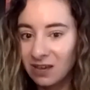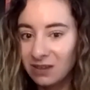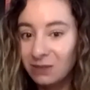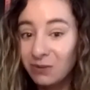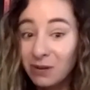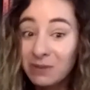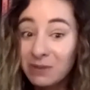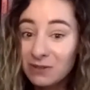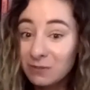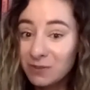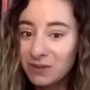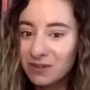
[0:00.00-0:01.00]
The premise for the
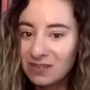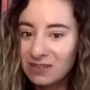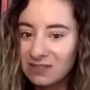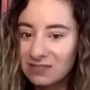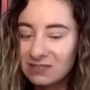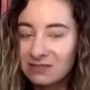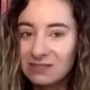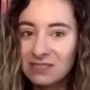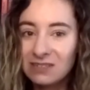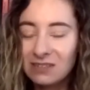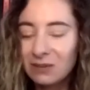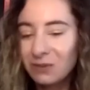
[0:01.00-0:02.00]
book is
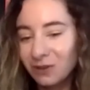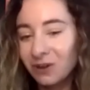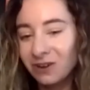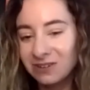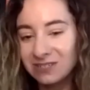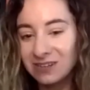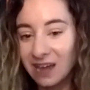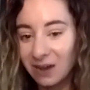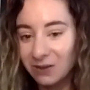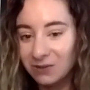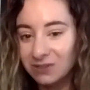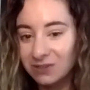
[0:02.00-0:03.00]
dealing with a haunted
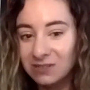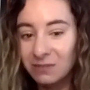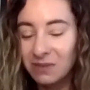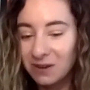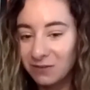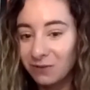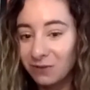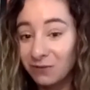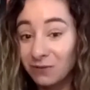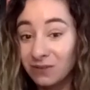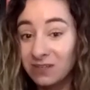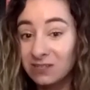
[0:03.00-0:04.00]
house as a metaphor
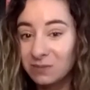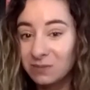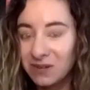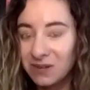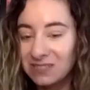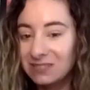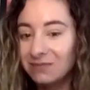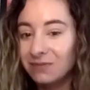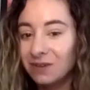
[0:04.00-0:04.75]
for the experience of